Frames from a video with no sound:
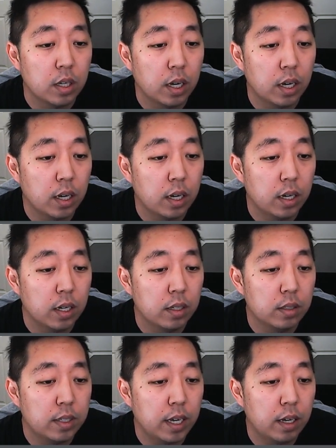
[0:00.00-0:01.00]
Uh,
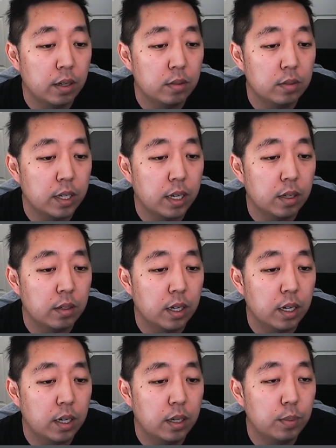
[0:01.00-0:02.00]
down, down,
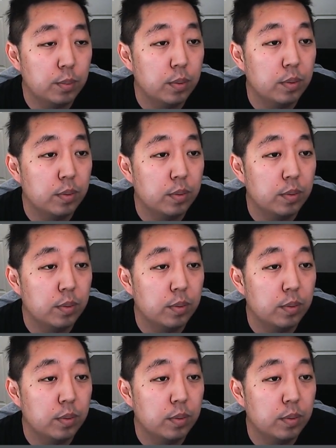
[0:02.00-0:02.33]
up.